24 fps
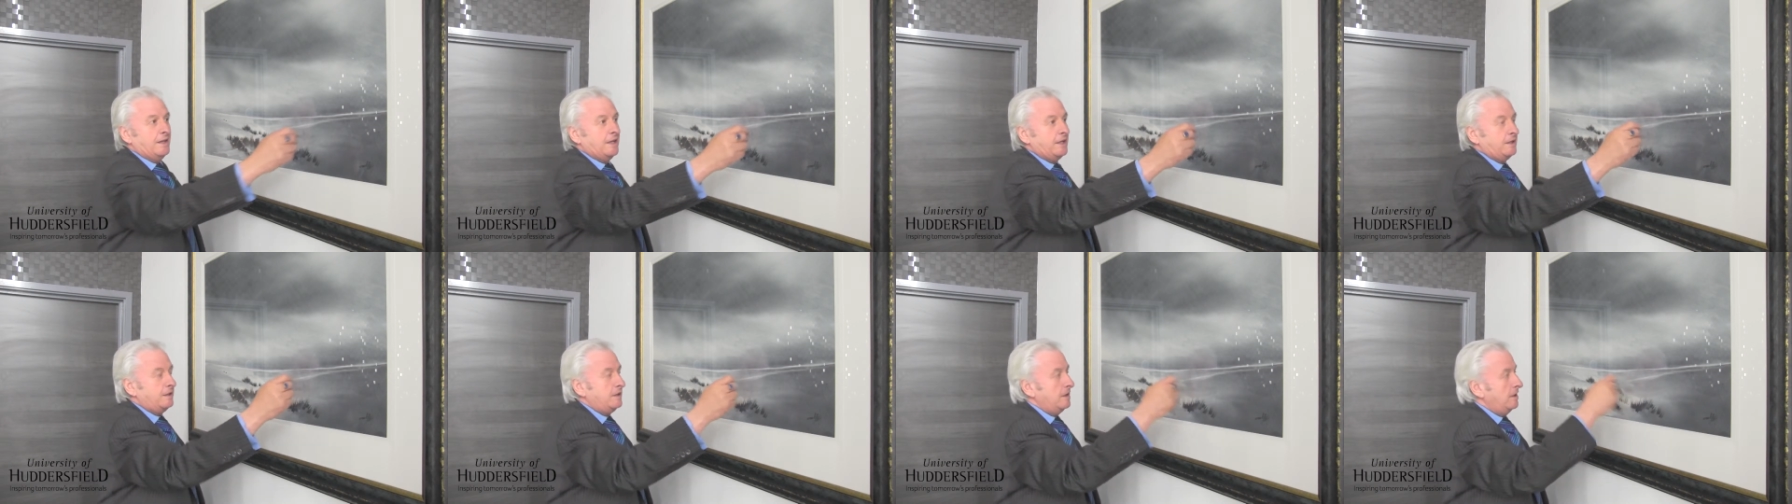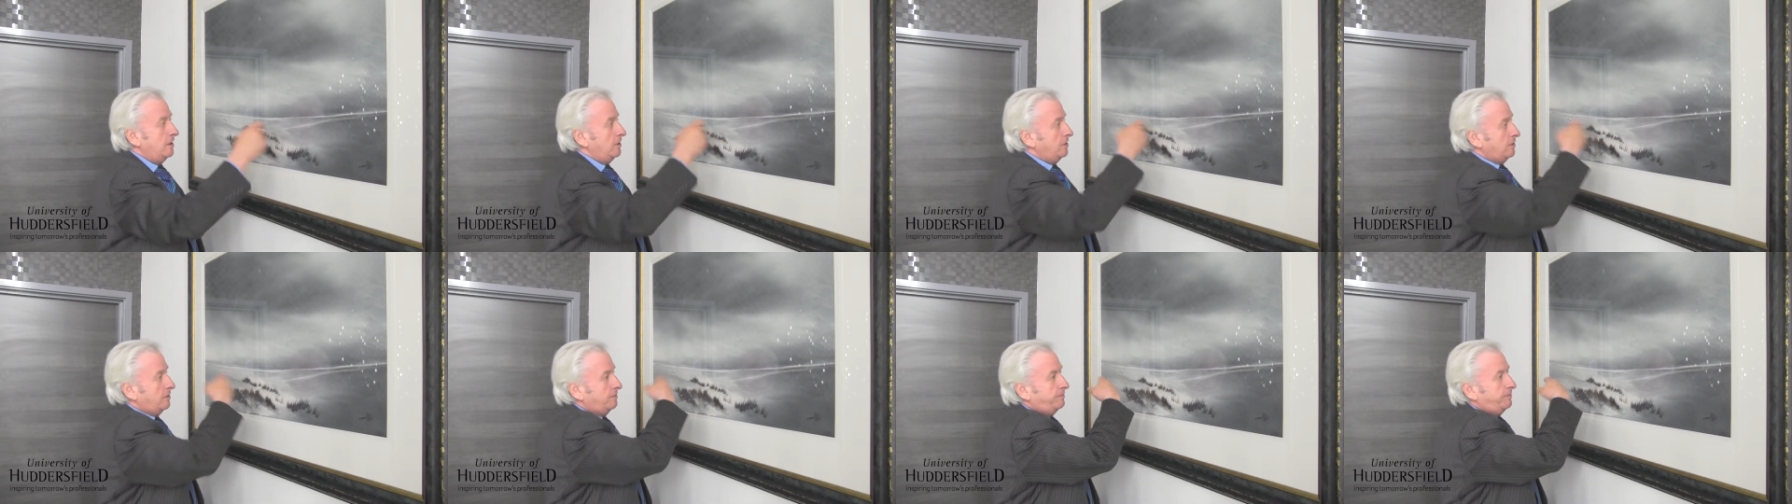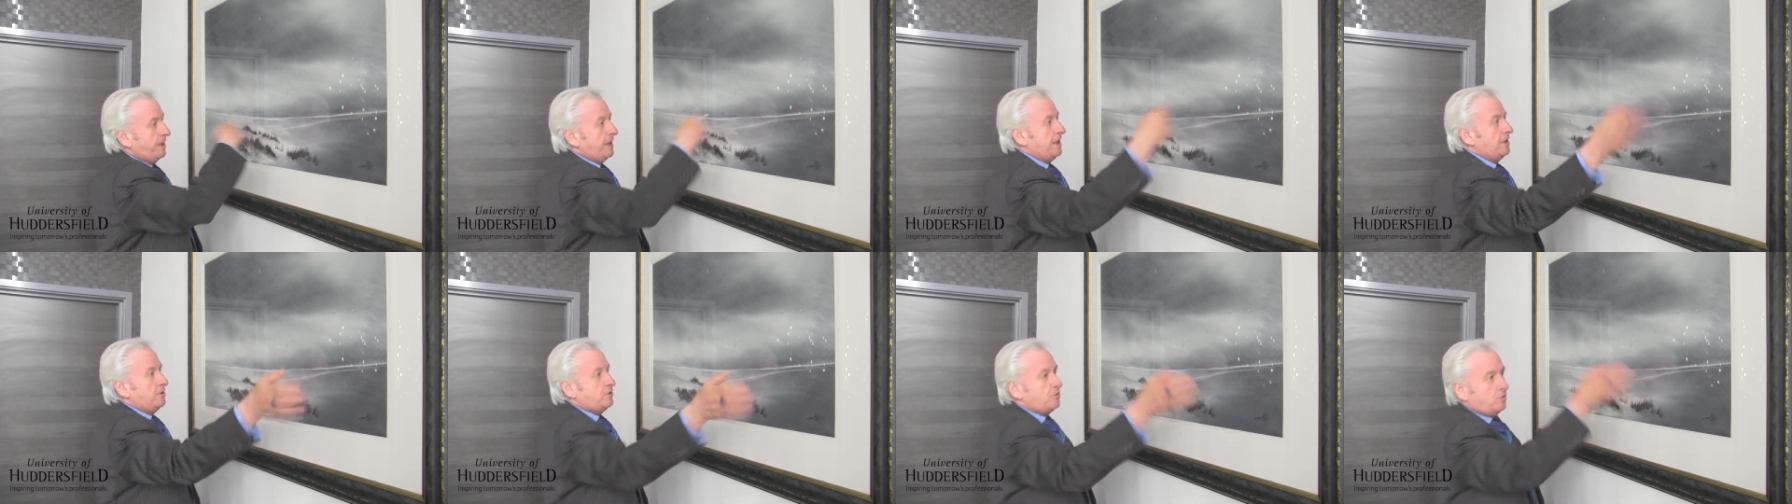then you
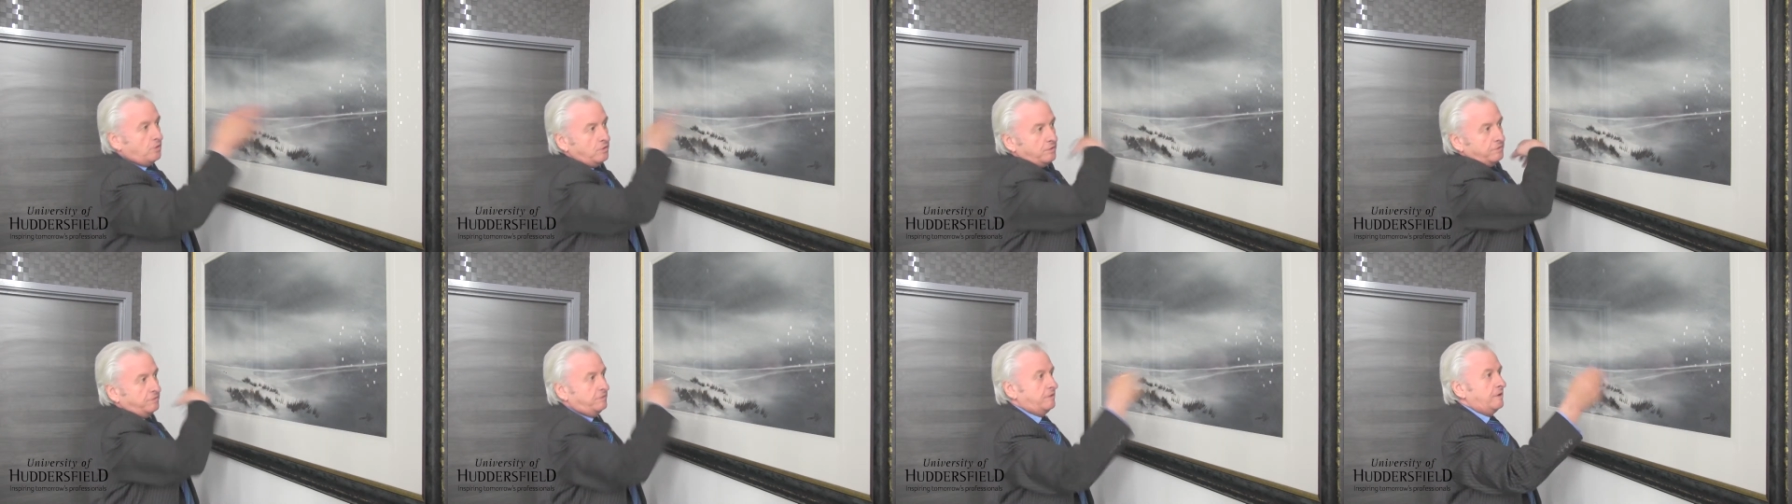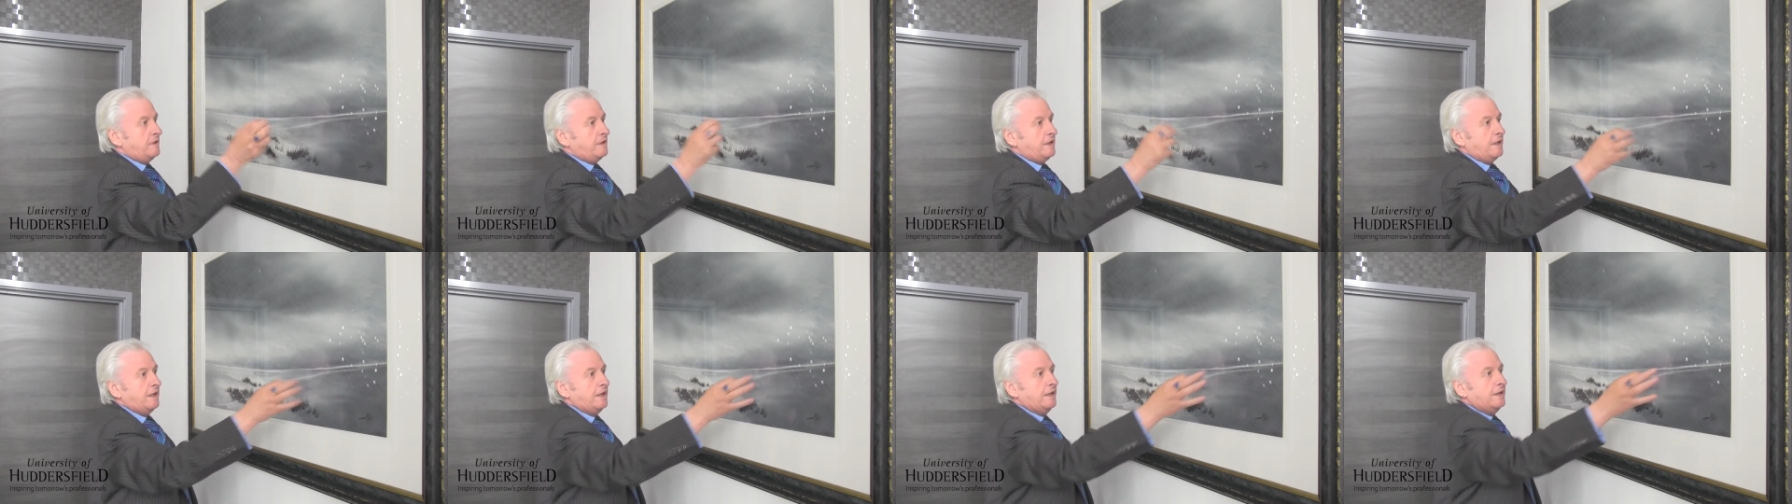paint over it,